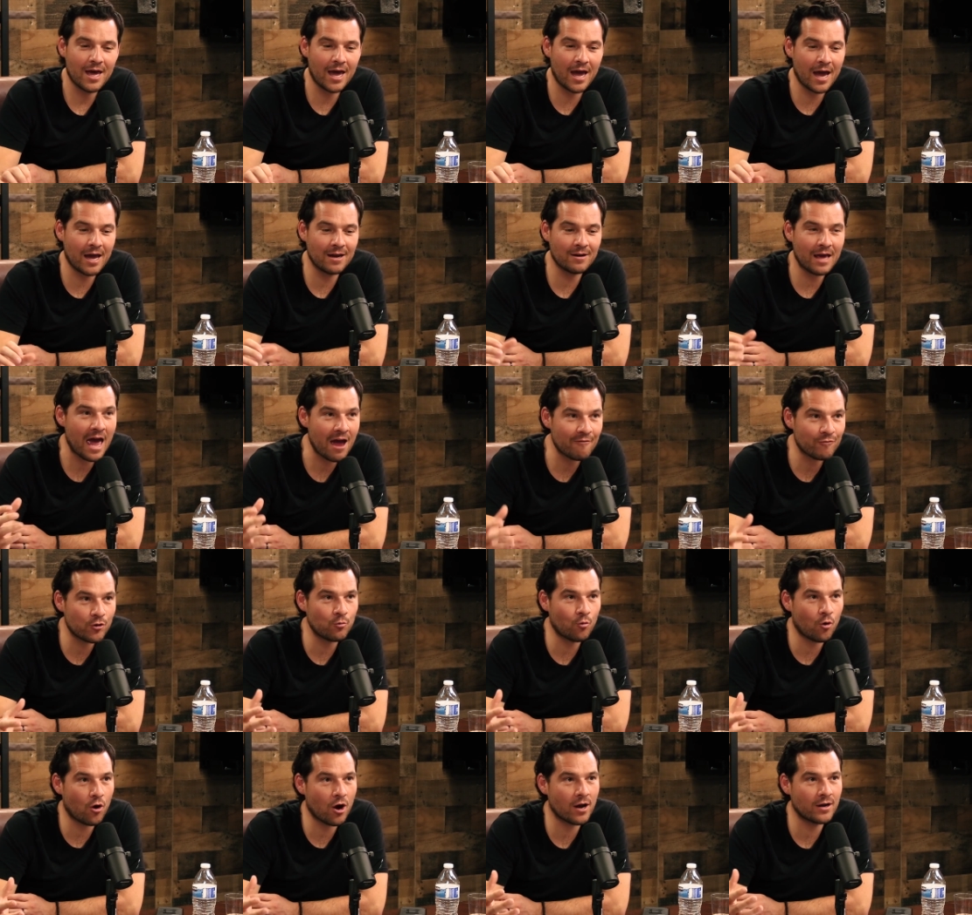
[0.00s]
And
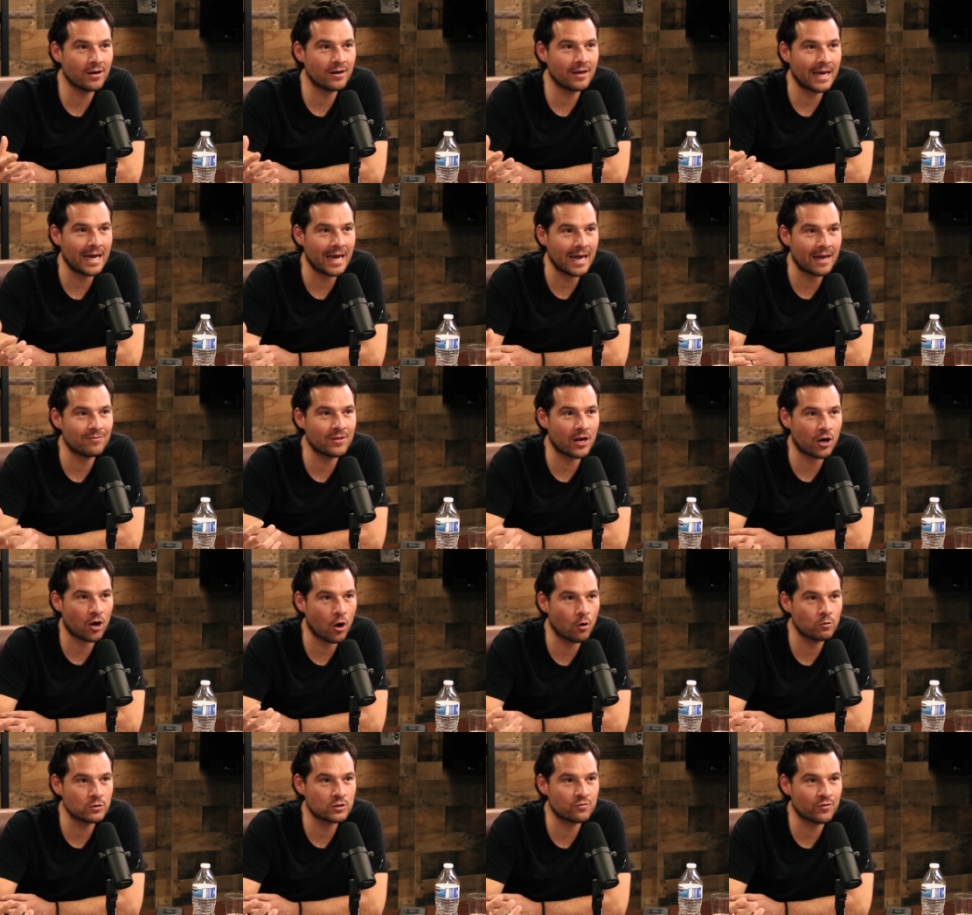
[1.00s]
everyone in their
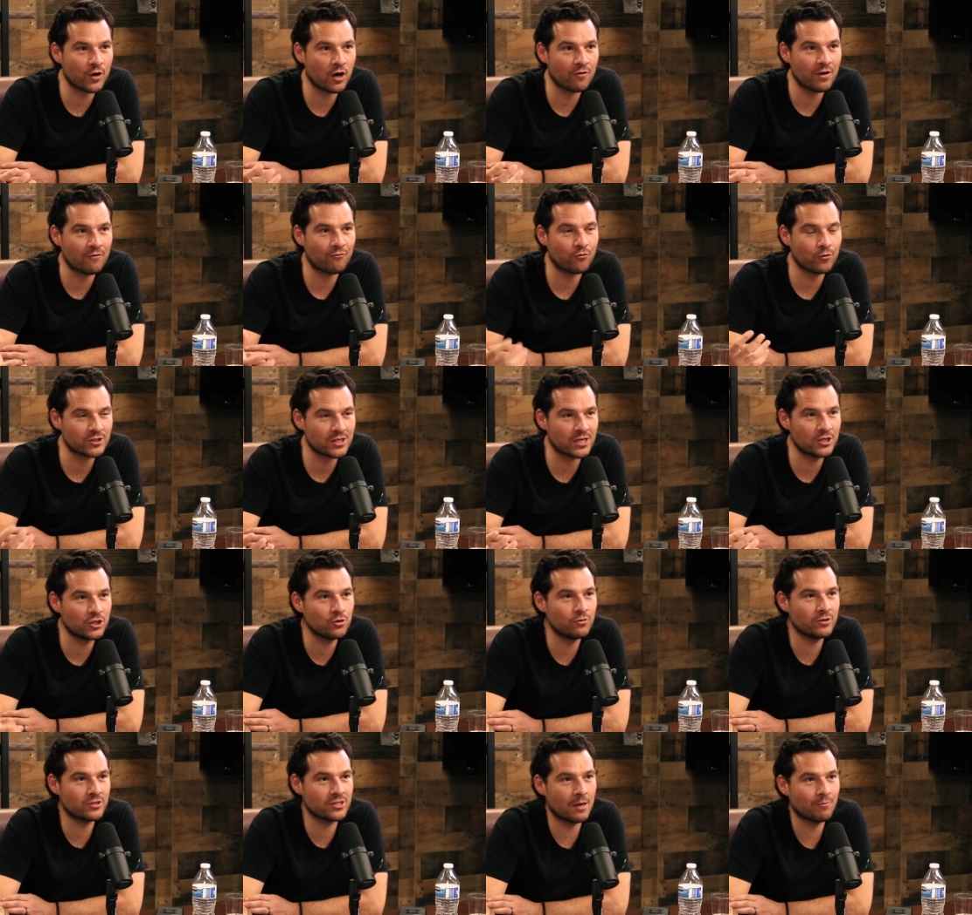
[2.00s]
own sphere of influence can
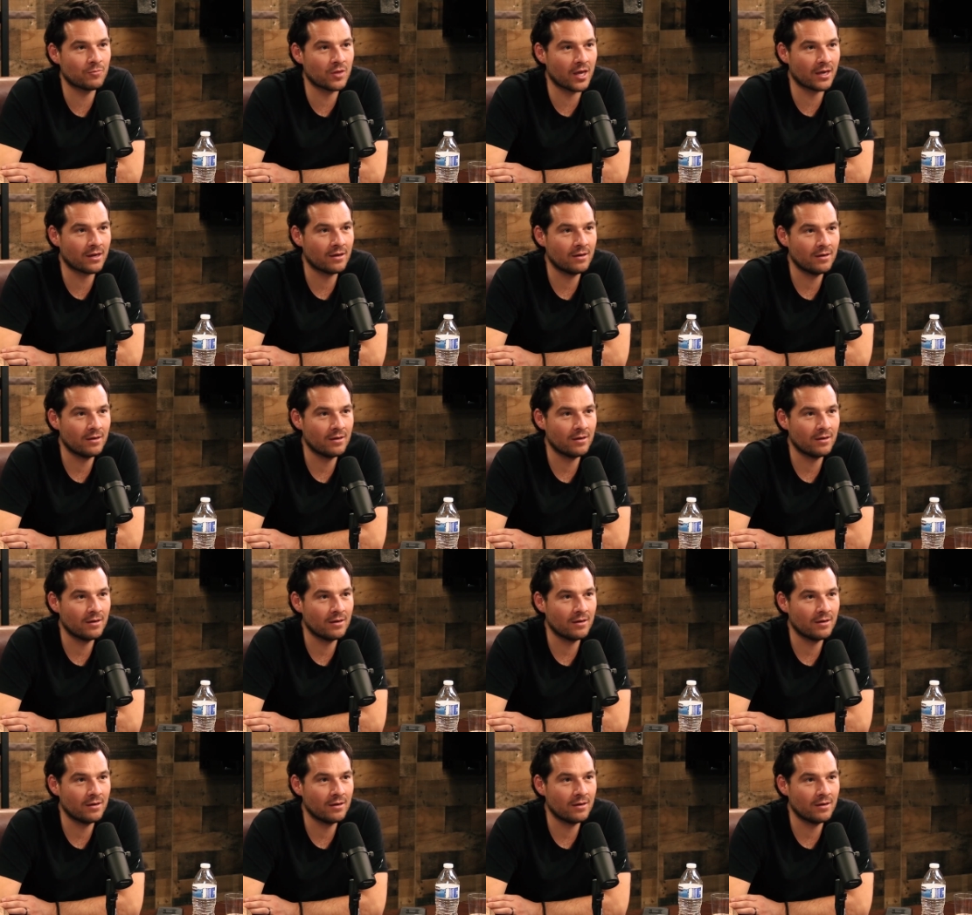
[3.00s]
do the same thing.